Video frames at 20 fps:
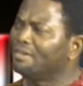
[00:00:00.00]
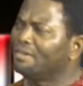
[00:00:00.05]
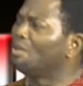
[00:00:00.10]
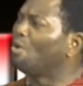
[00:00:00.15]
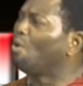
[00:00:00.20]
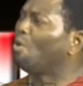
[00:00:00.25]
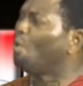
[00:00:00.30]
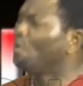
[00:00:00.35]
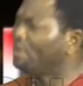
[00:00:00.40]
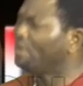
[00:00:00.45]

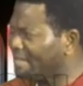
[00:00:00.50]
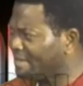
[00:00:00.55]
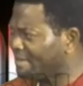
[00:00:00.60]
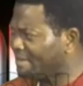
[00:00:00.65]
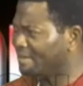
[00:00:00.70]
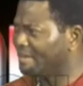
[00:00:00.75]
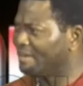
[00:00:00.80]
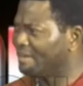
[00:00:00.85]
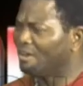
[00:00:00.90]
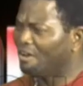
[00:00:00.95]
the owner
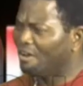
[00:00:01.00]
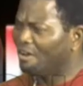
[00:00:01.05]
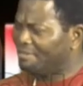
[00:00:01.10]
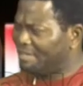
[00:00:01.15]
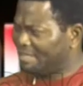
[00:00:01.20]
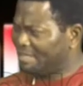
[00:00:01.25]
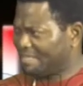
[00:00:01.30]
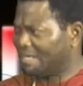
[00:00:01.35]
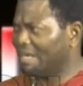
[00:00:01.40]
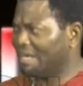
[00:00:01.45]
of
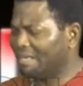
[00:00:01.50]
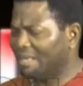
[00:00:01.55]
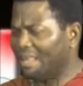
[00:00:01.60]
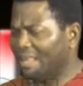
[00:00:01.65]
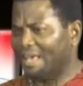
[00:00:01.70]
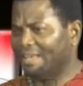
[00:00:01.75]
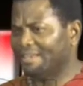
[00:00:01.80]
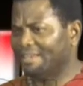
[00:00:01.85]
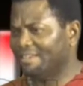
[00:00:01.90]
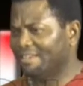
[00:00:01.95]
the said
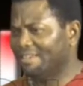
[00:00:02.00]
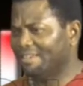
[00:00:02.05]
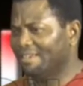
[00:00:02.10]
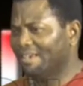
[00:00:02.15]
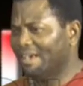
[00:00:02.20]
land.